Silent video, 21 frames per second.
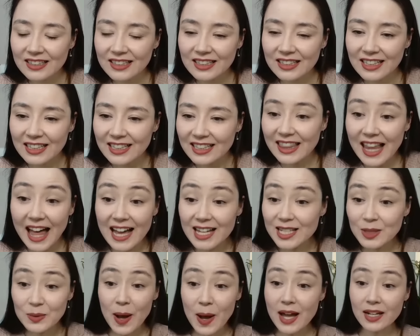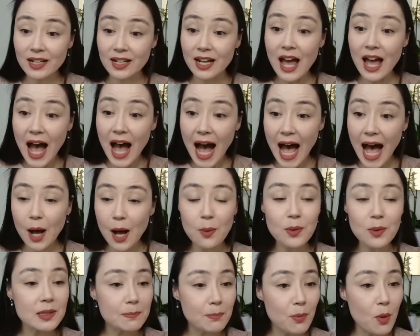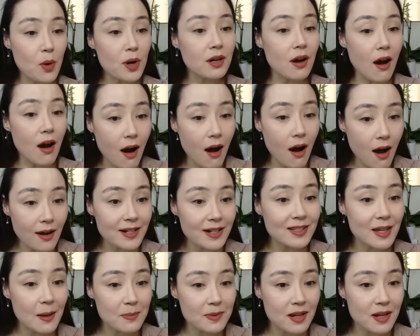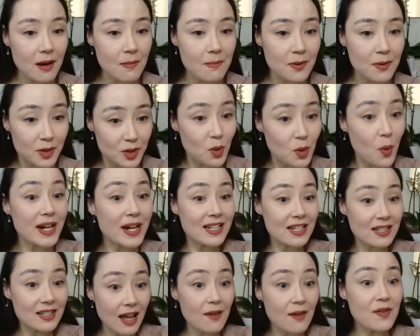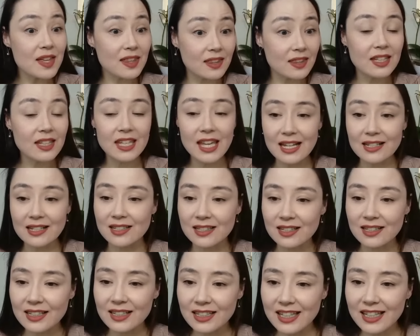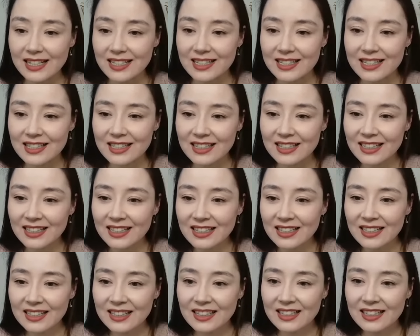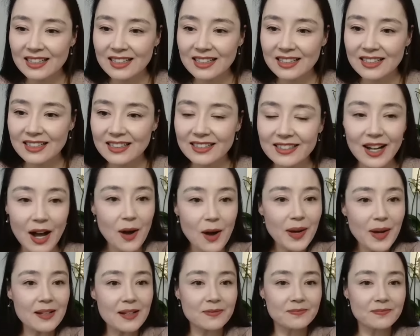Last one. I was born on September 27th. Yes, yes. Okay.